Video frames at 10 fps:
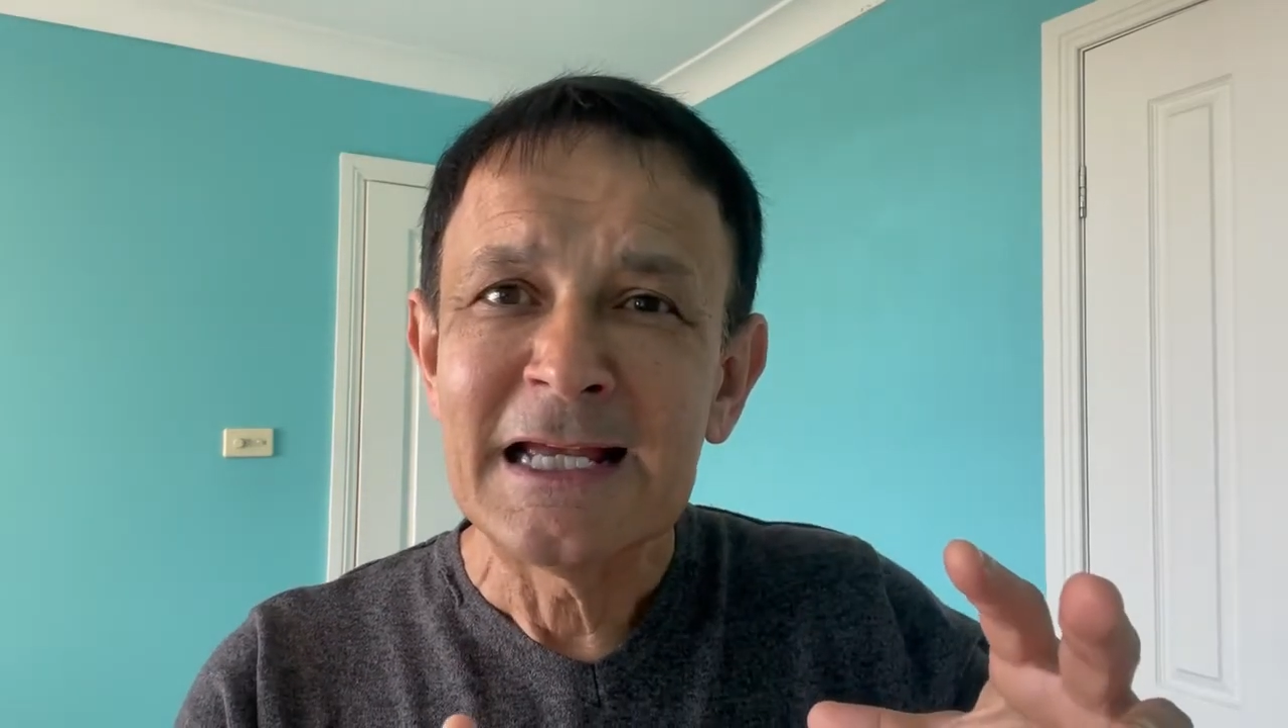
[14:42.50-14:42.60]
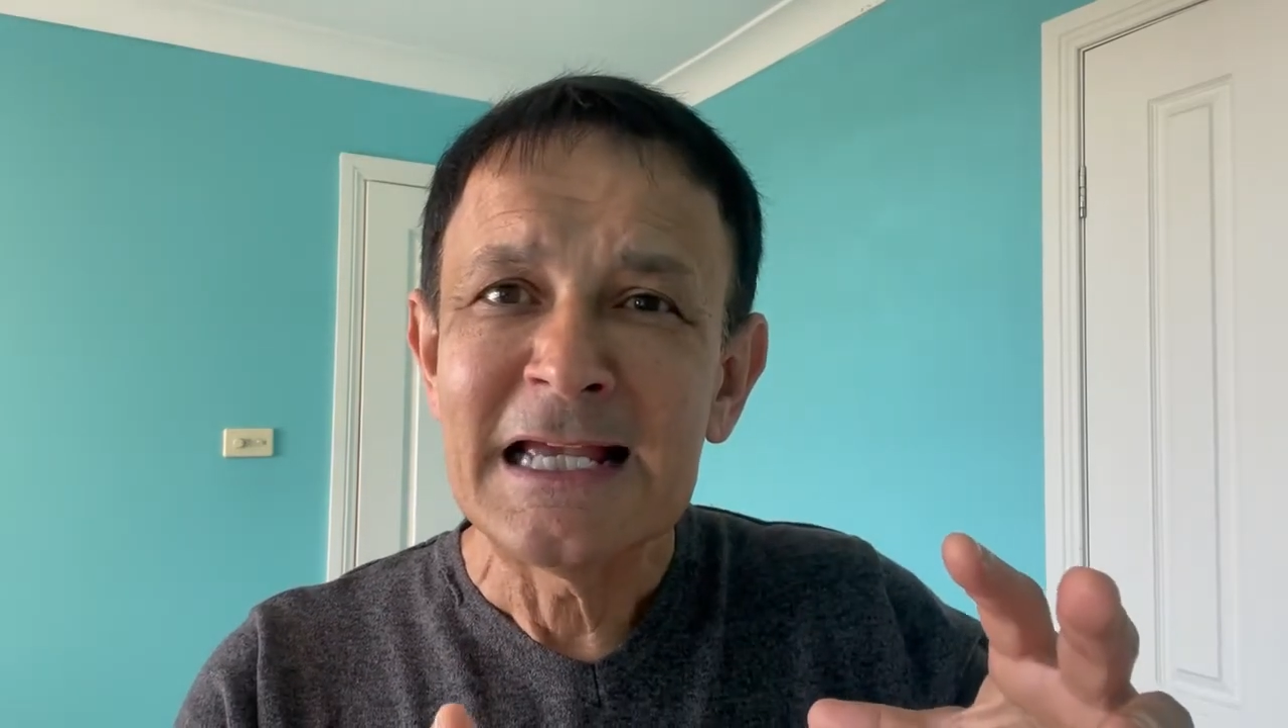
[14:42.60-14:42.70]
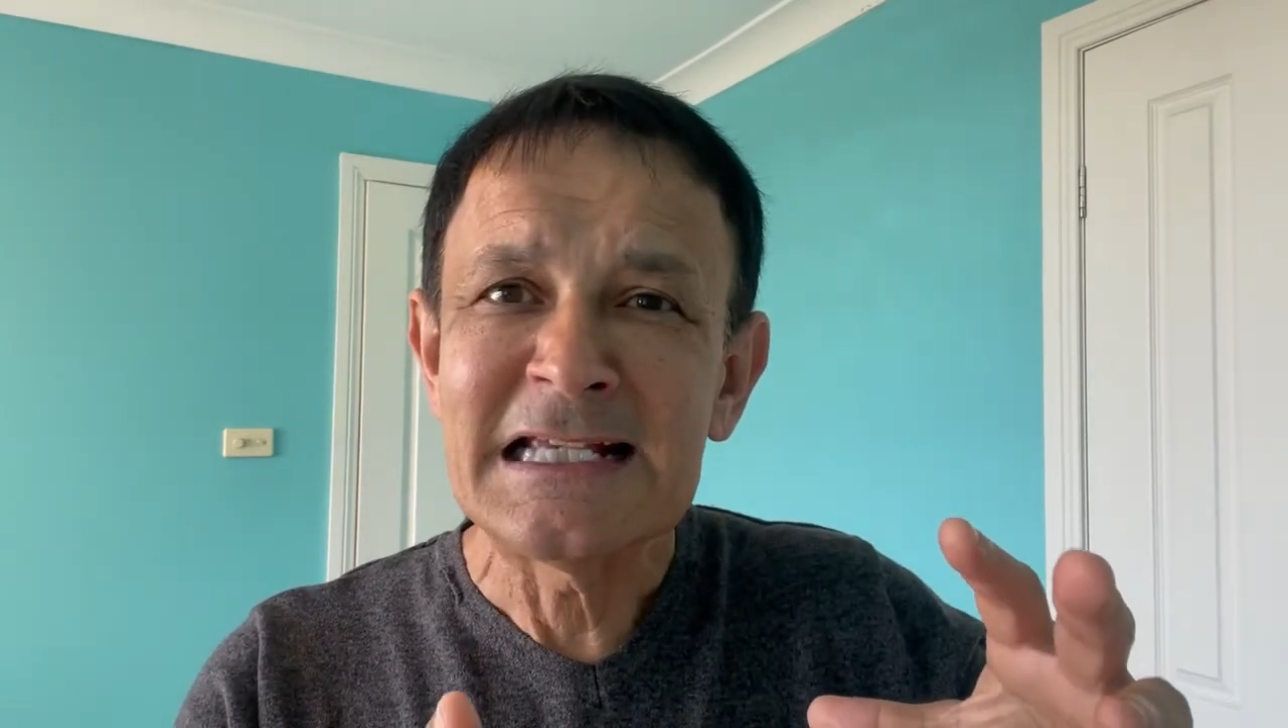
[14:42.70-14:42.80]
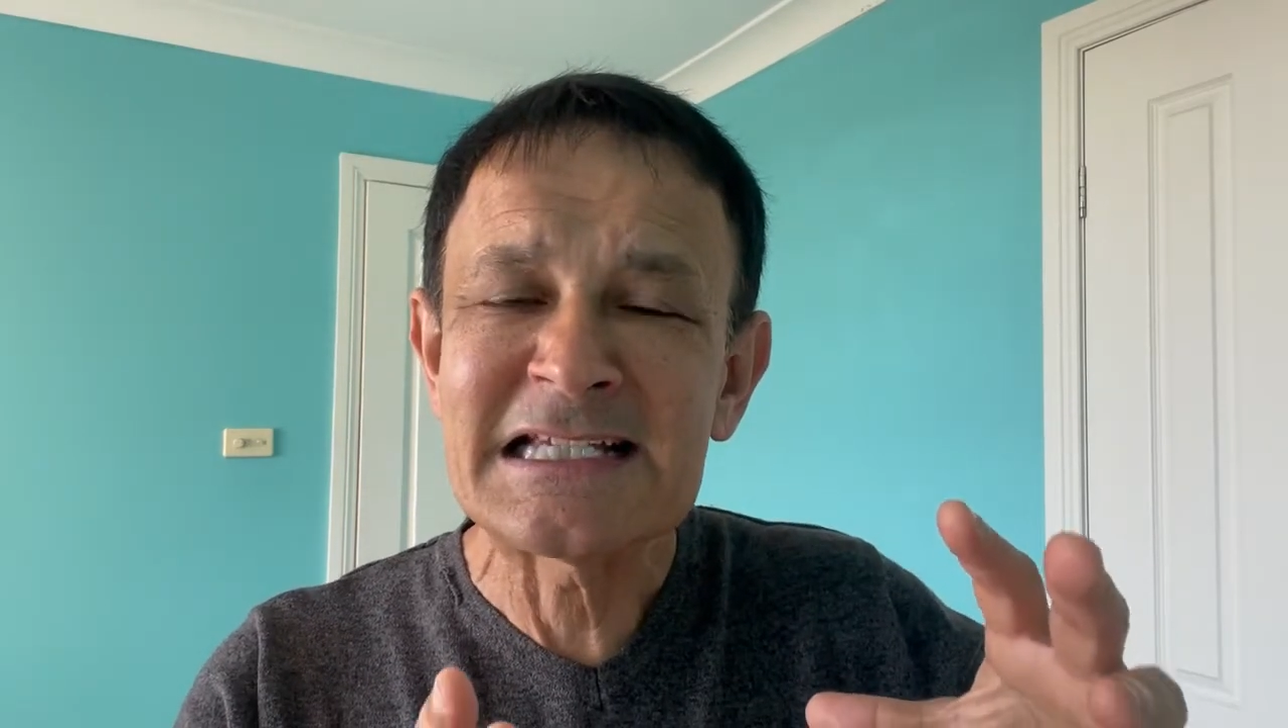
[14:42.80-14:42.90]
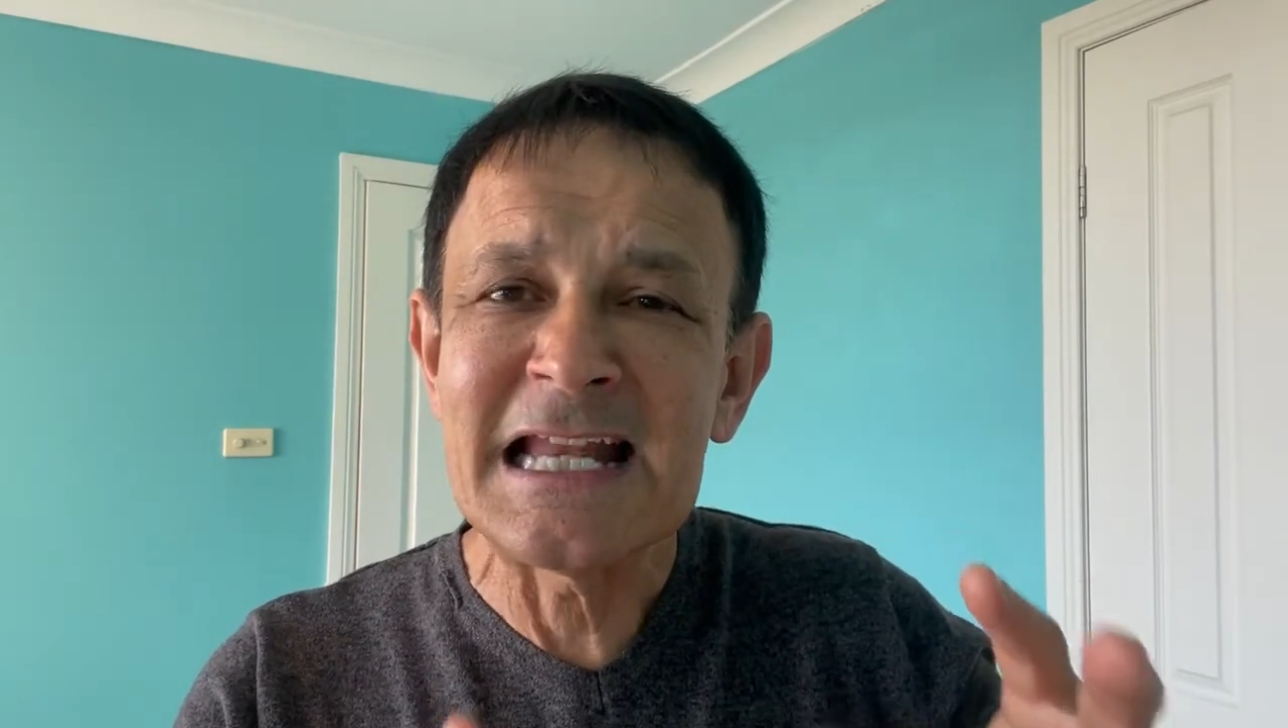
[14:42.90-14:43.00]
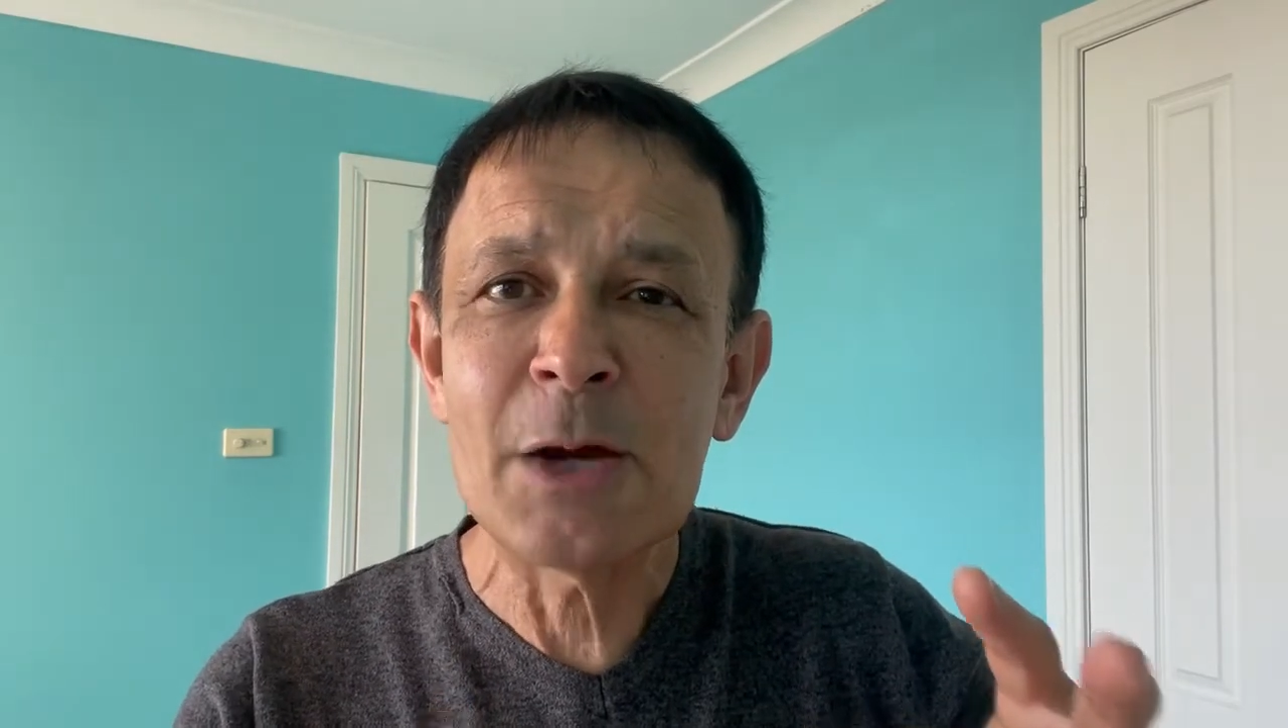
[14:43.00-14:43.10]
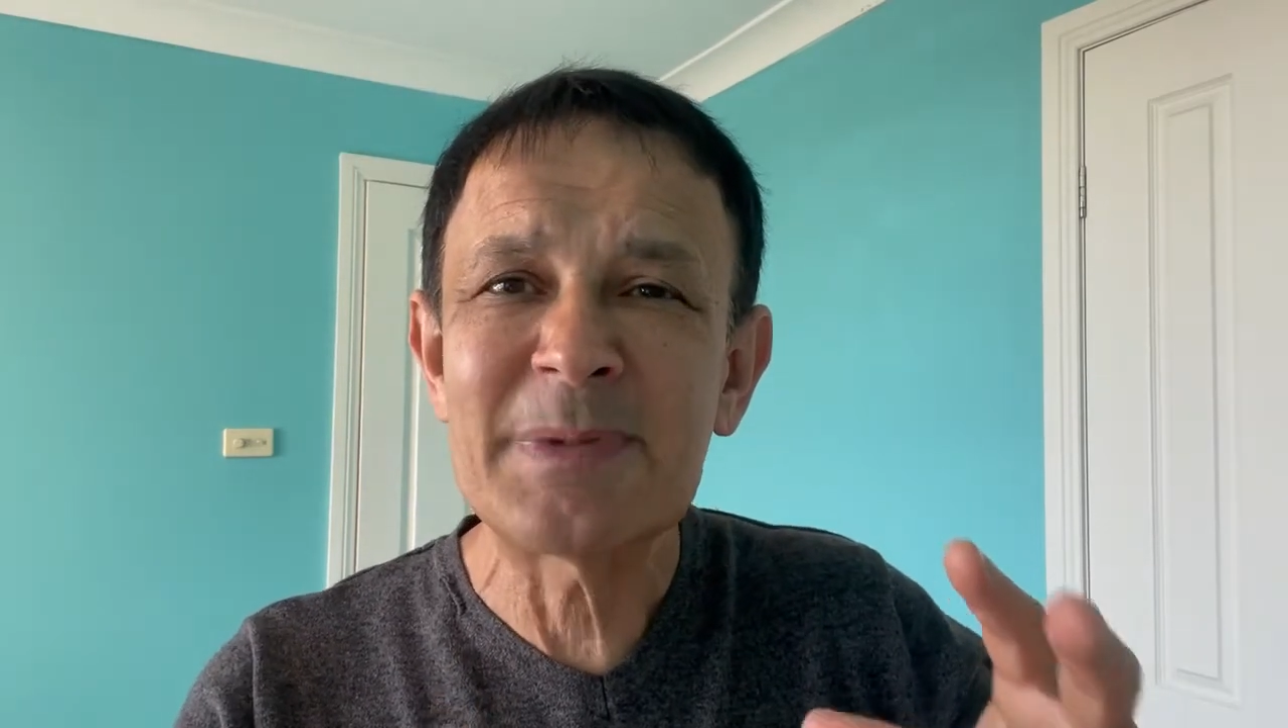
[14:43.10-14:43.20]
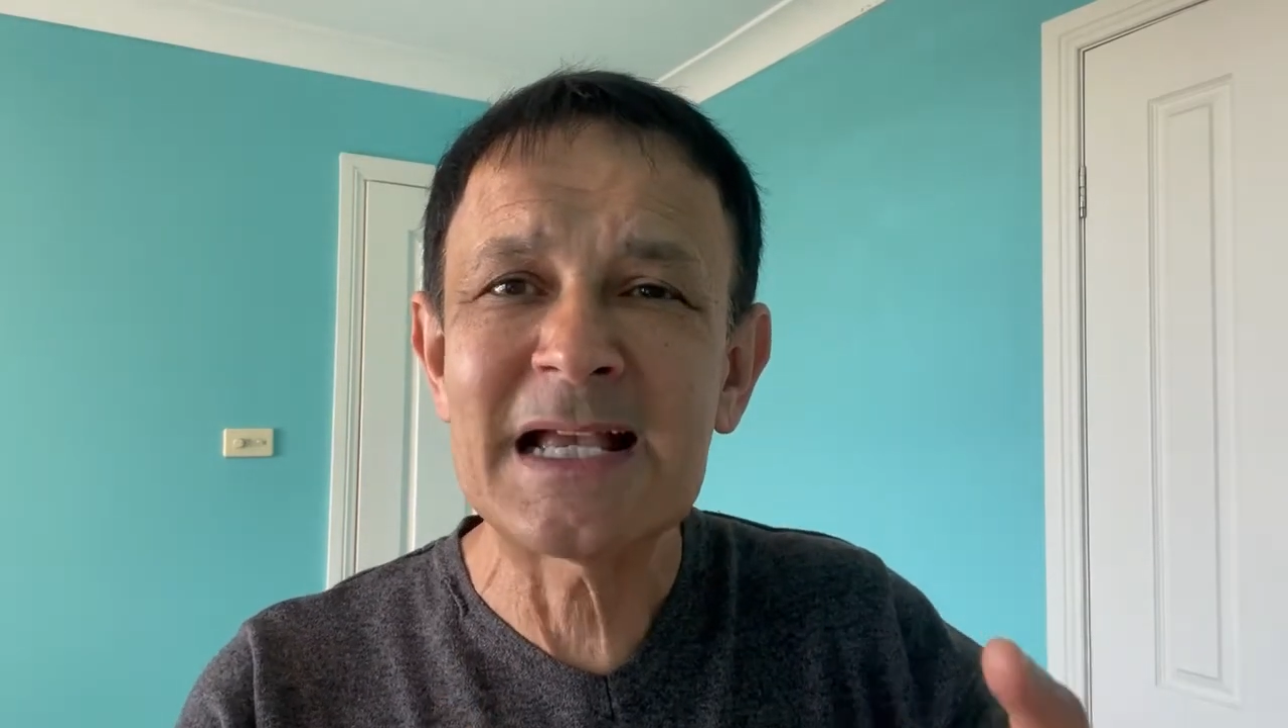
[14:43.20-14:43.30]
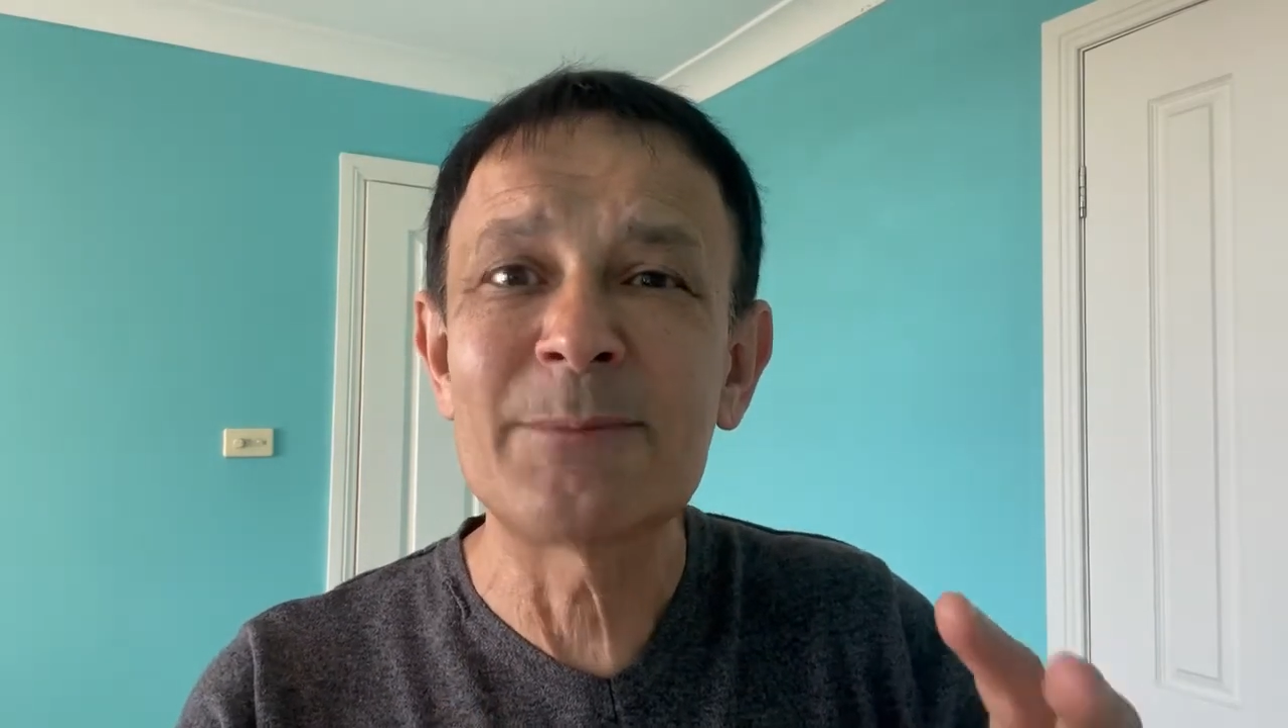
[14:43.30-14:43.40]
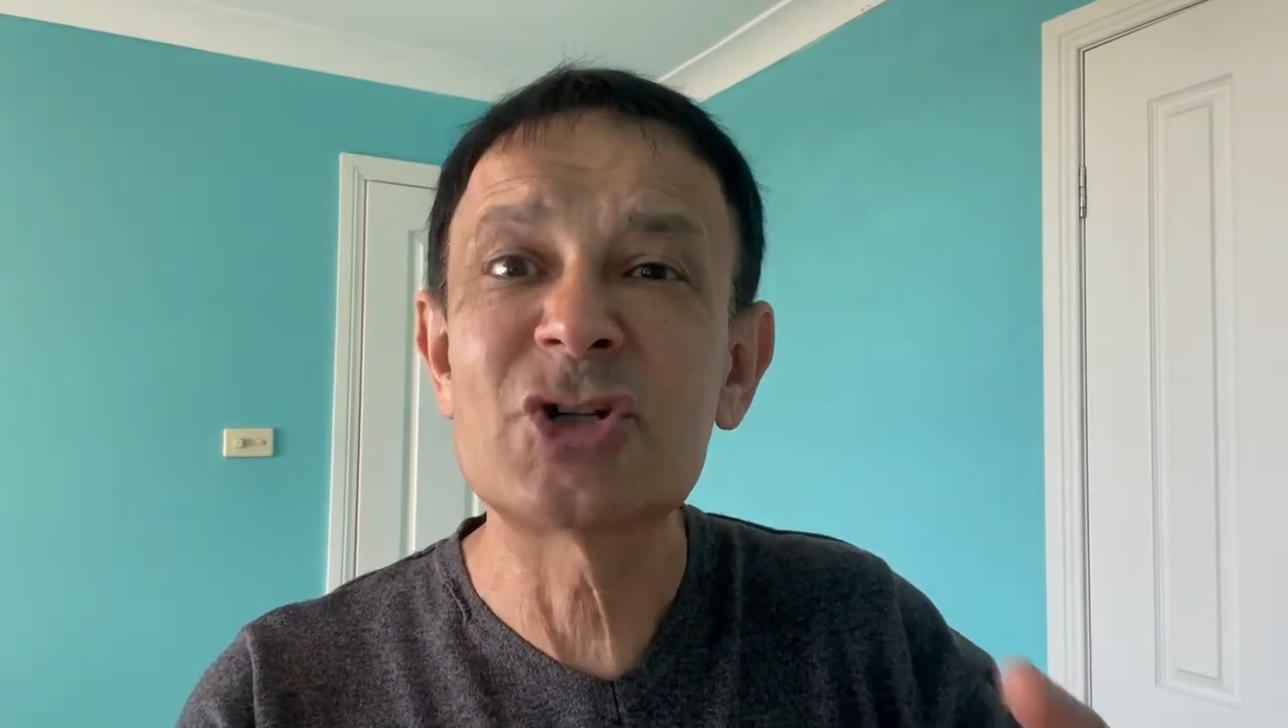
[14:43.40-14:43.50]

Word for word: It's now become